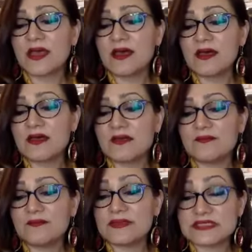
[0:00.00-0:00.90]

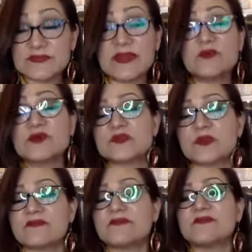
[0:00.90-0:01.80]
Sabeen was
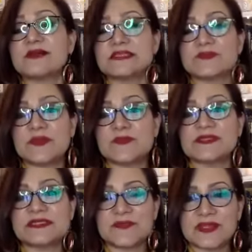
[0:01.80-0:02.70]
one of the first
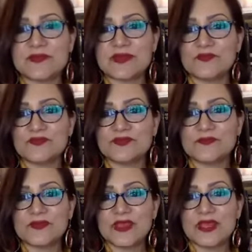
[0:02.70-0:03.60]
people, Sabeen Mahmud,
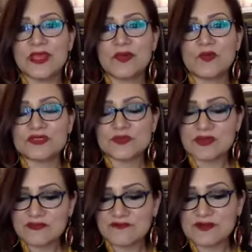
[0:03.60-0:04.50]
was
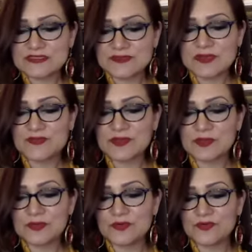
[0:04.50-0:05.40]
one of the first
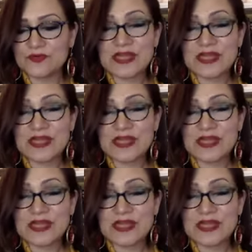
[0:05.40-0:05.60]
people who